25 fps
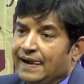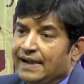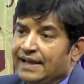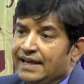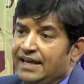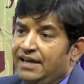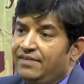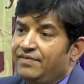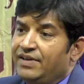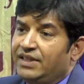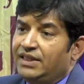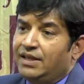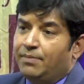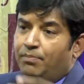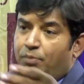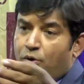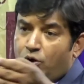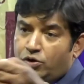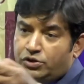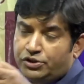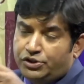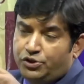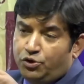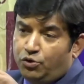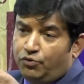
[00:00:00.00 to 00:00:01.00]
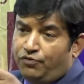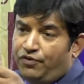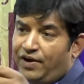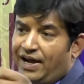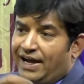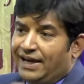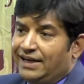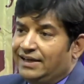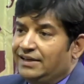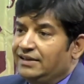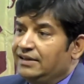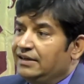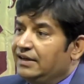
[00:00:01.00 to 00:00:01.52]
Even the books you
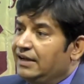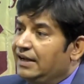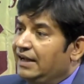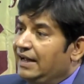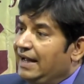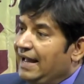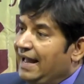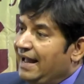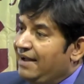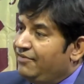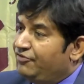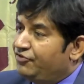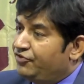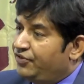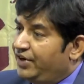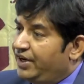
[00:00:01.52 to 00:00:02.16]
find have